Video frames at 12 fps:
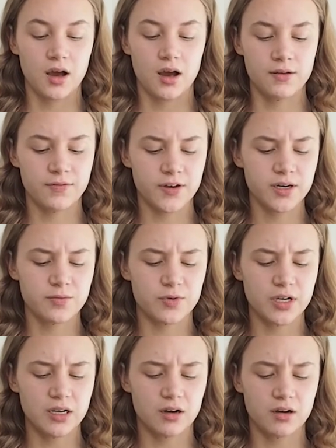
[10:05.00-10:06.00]
I find it
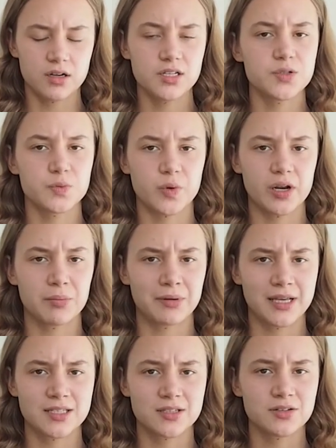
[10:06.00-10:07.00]
really hard to wear
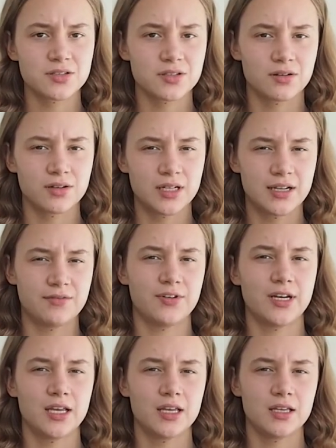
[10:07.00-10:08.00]
blazers on an
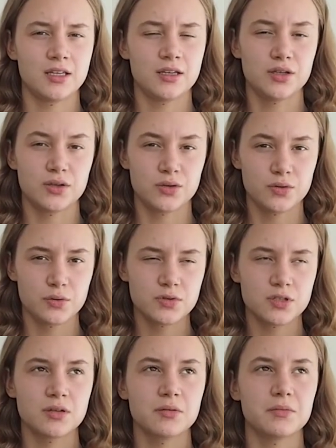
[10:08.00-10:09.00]
everyday
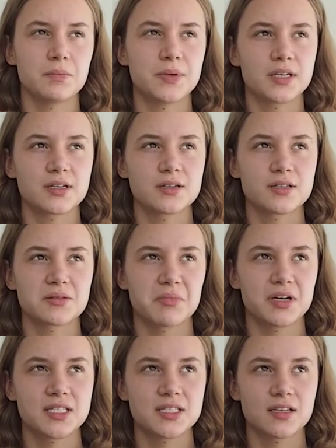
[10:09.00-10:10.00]
use because
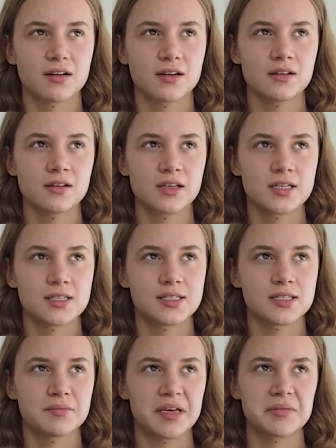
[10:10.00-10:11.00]
my style
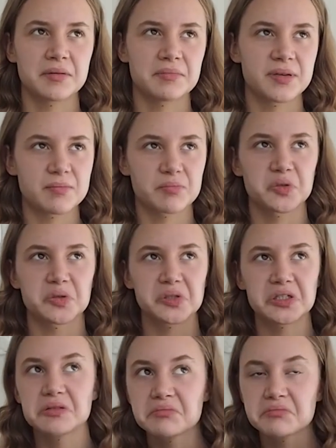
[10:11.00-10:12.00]
is maybe a bit more
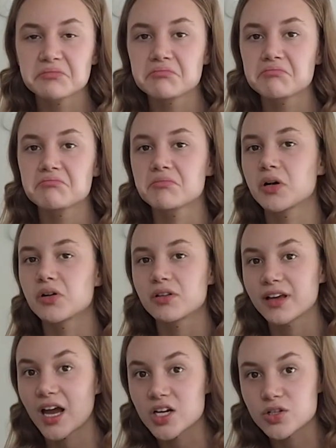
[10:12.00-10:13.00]
on the
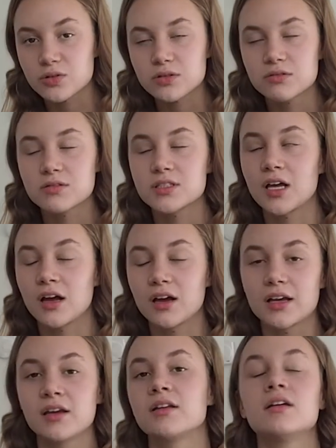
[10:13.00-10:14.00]
casual
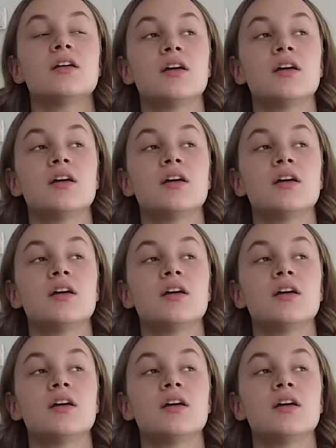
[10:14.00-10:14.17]
side.